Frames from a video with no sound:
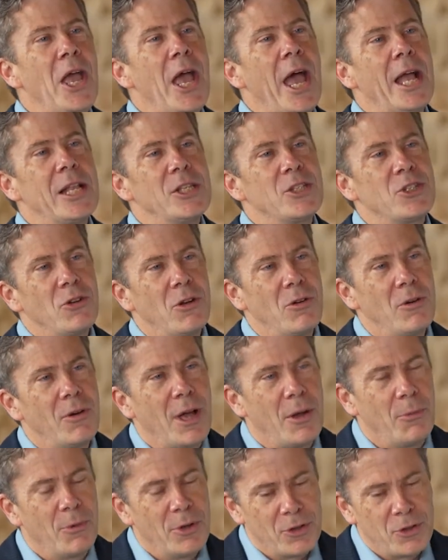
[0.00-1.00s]
And so
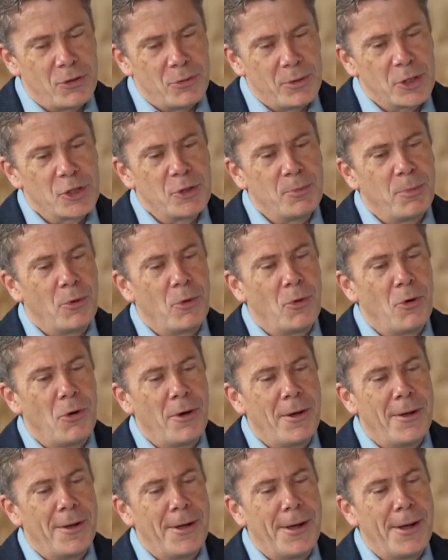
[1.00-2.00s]
I want to
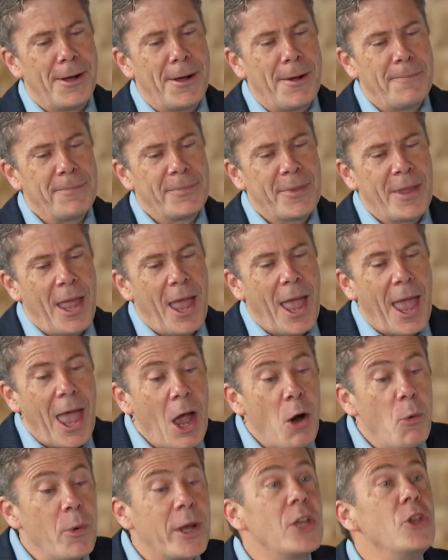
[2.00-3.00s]
explore um,
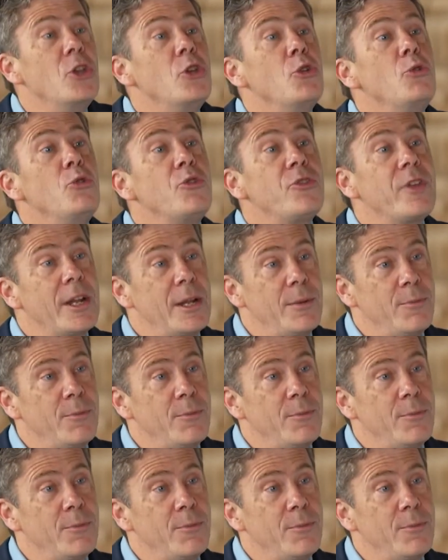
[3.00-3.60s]
how we can use that